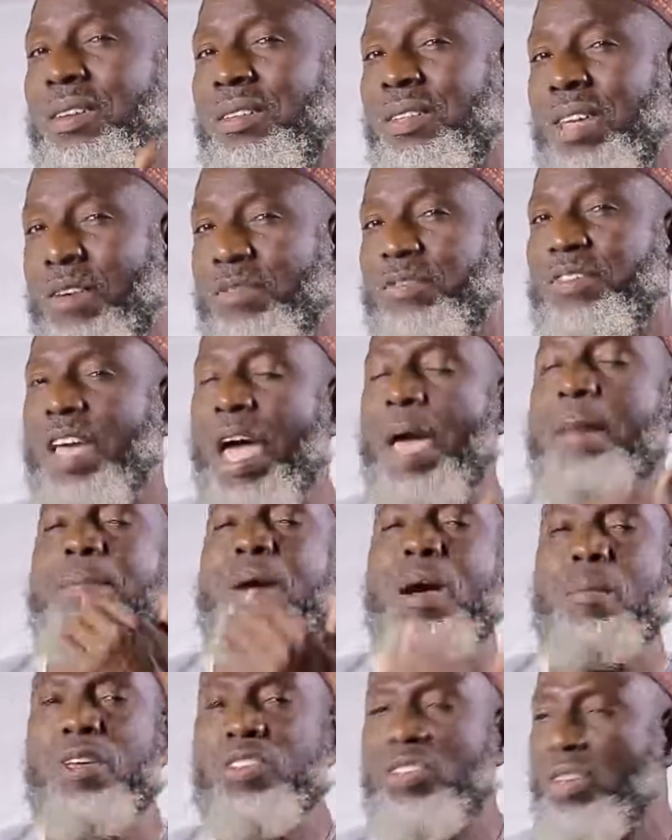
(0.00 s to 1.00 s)
if time
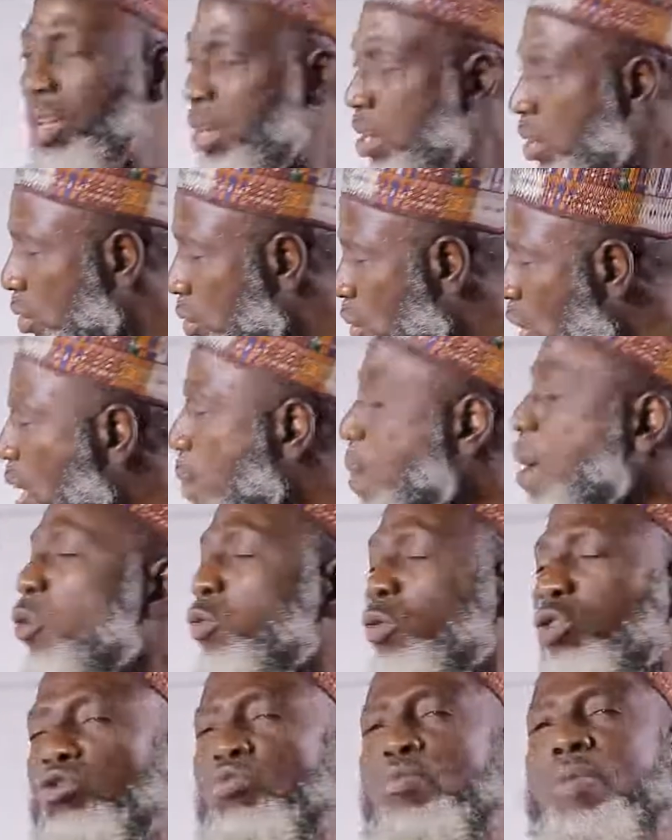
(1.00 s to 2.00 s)
permits, talk about
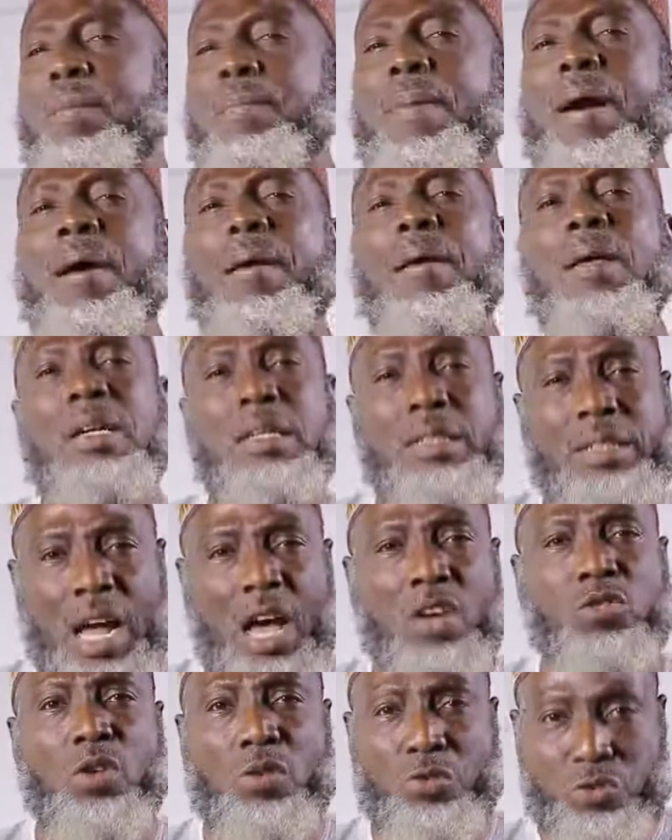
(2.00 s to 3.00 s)
what you mean by
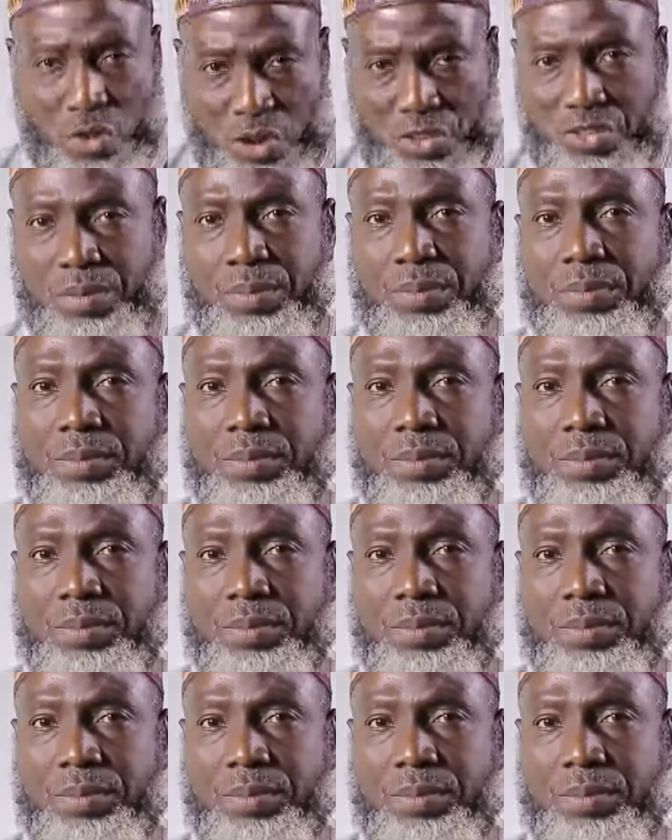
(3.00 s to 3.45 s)
terms of trade.